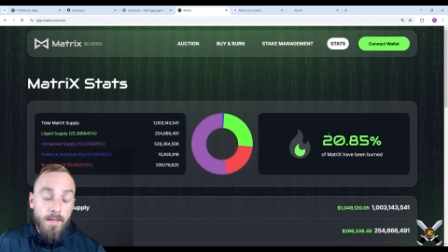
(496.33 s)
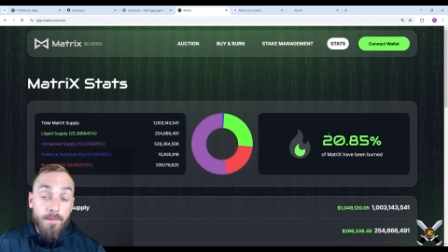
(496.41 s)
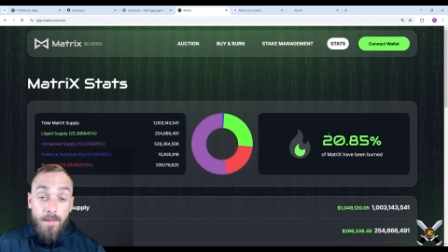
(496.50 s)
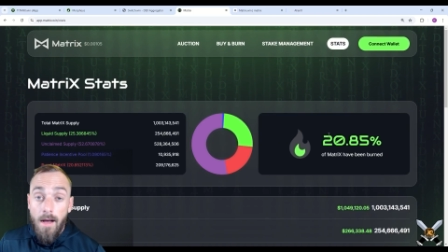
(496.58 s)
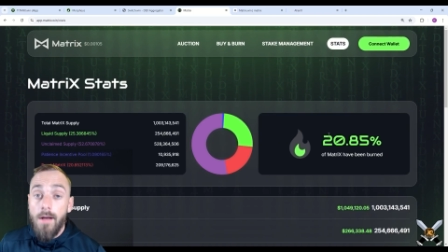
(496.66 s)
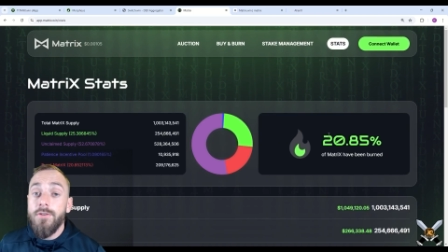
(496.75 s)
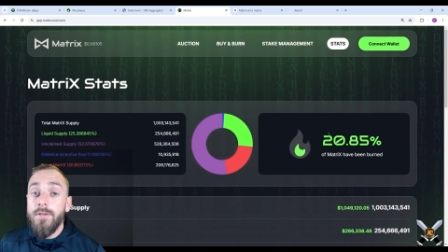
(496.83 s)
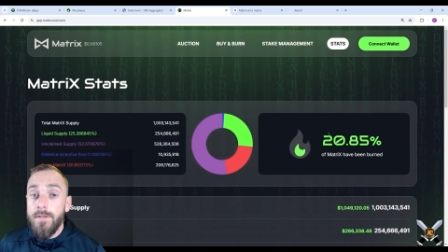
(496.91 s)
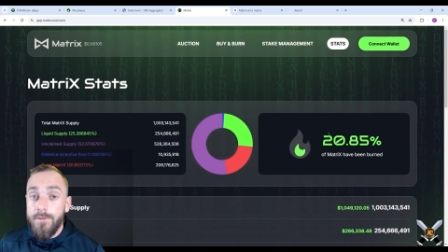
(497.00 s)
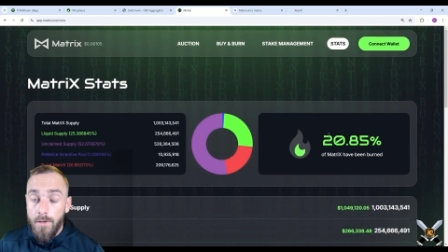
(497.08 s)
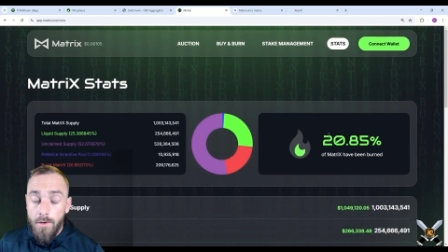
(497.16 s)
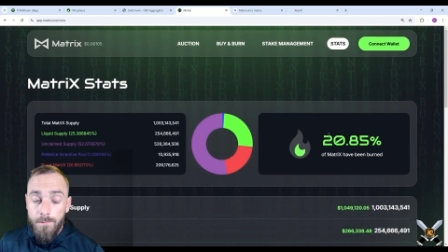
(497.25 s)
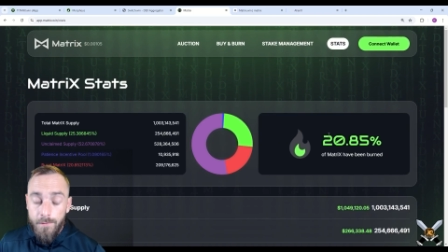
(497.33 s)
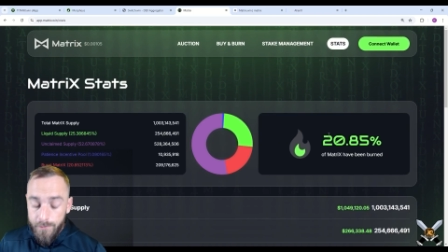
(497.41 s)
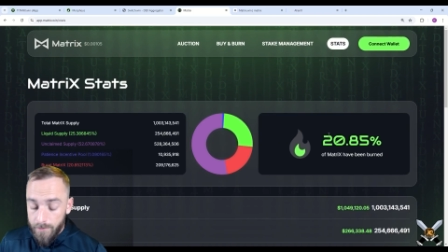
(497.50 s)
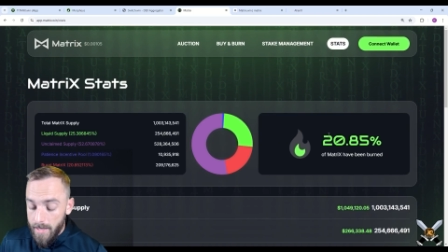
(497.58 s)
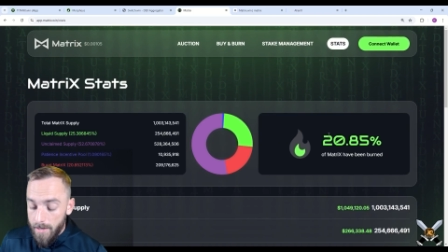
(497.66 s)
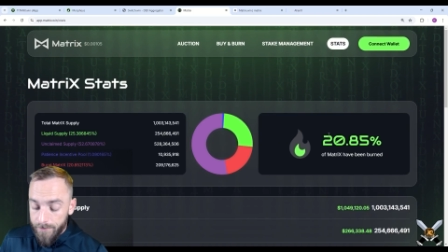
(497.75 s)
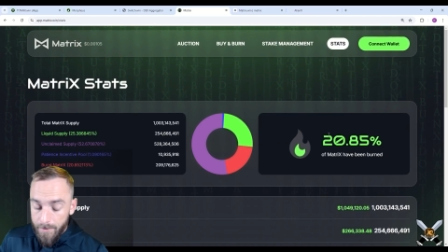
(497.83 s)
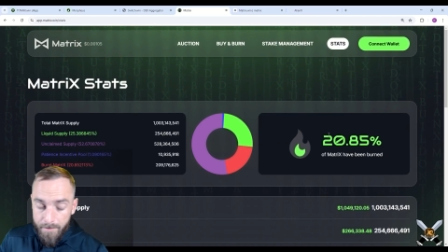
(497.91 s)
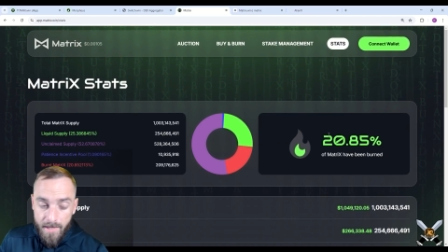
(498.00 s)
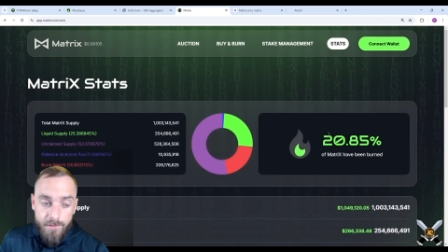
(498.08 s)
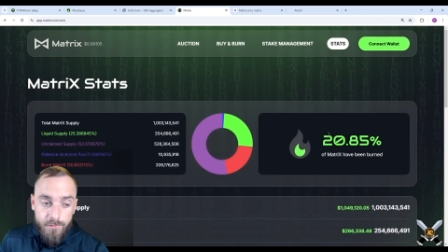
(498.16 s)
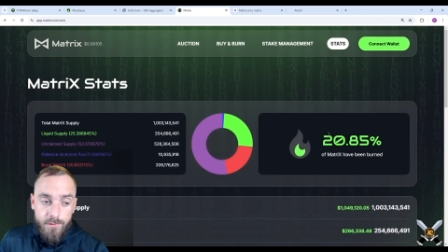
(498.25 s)
The auction is over, so now the
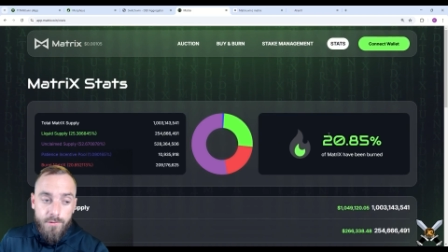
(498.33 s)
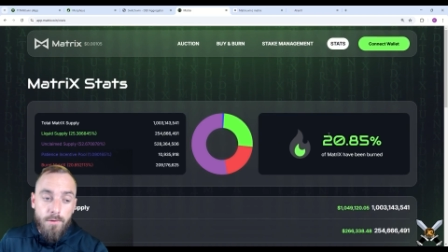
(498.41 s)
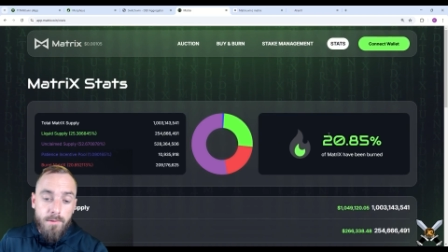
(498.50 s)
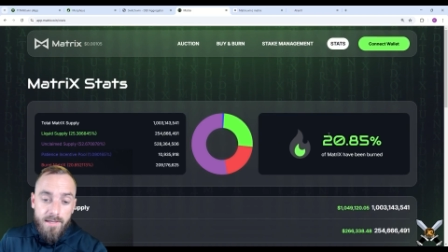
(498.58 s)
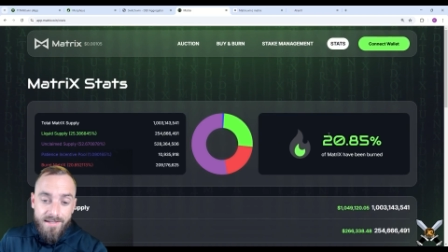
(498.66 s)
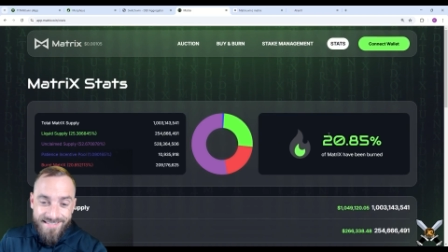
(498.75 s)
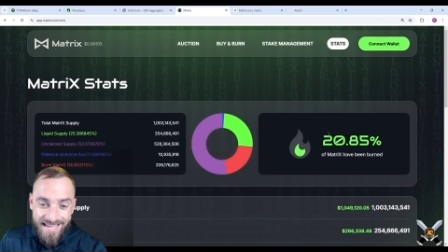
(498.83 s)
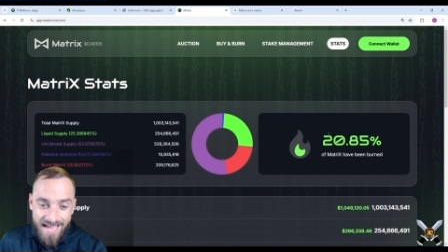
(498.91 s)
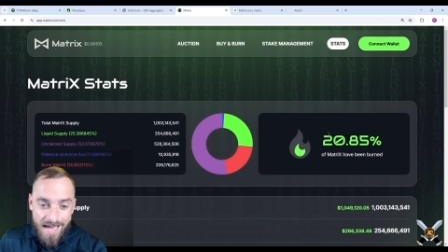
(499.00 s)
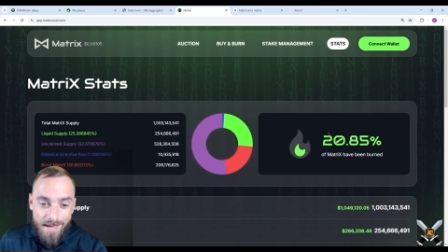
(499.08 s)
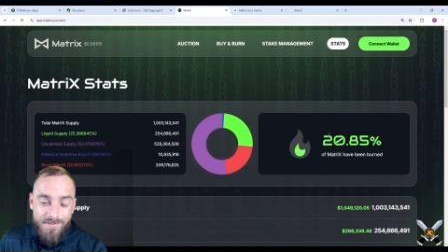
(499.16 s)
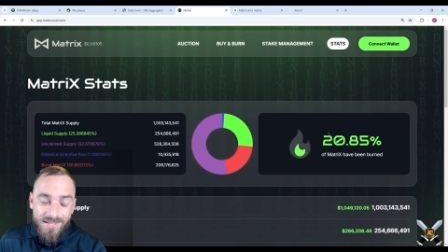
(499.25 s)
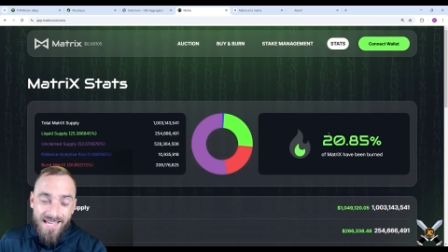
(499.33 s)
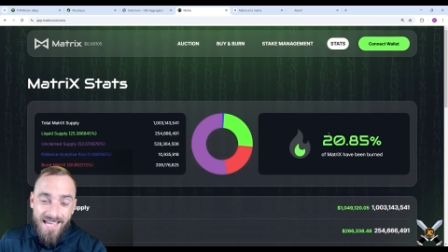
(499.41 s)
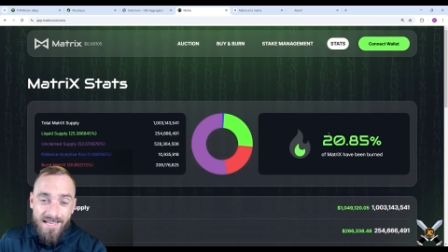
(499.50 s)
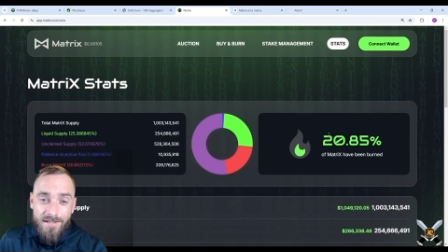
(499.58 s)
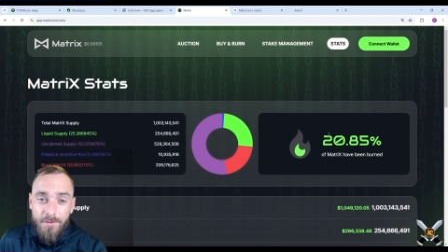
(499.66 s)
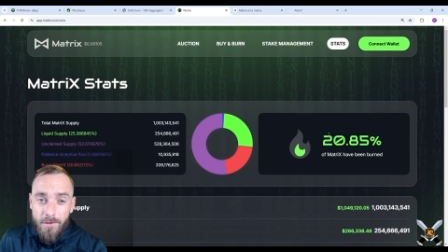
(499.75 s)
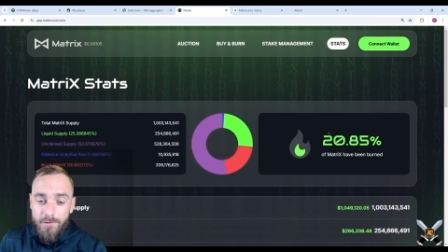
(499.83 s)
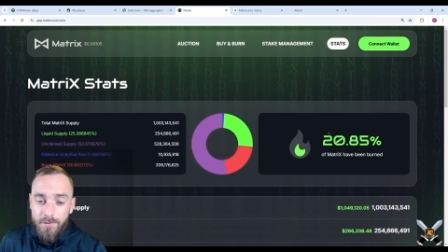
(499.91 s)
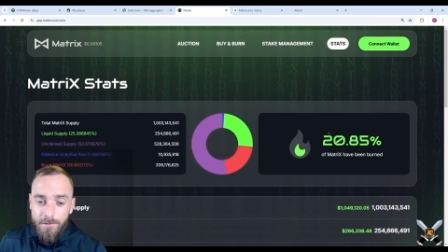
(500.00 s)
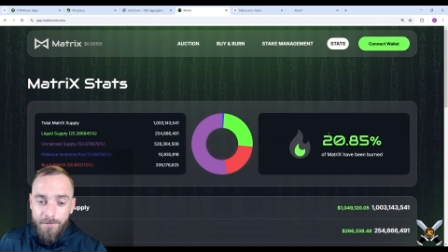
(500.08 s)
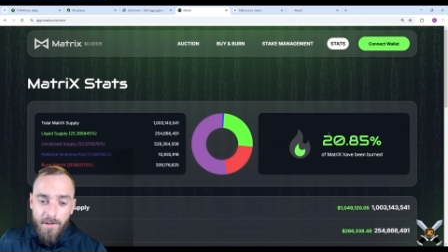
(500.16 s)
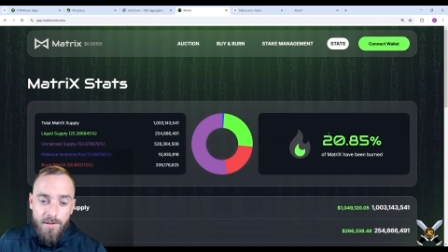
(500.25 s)
Matrix token is capped and is also
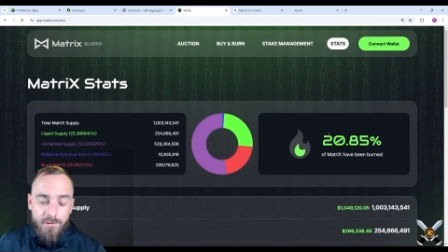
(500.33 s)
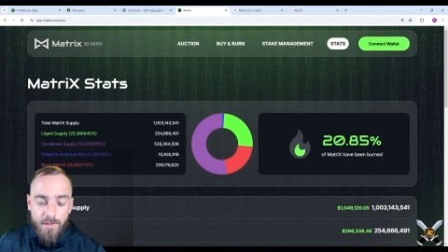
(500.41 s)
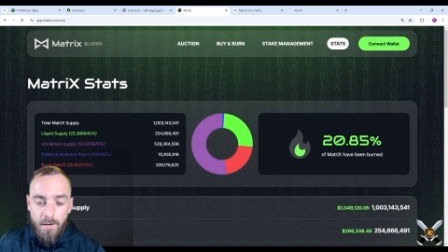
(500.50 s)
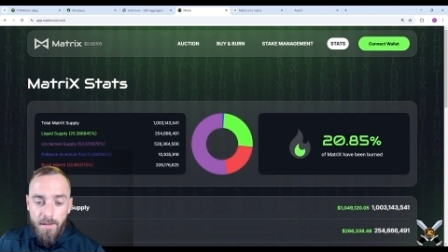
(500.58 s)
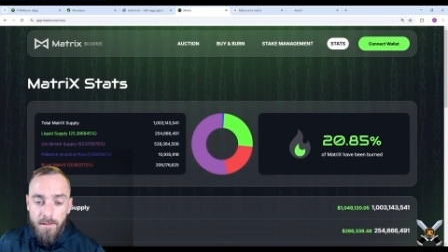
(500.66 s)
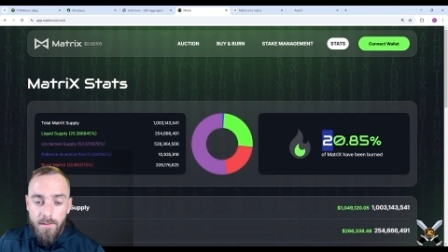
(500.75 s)
deflationary.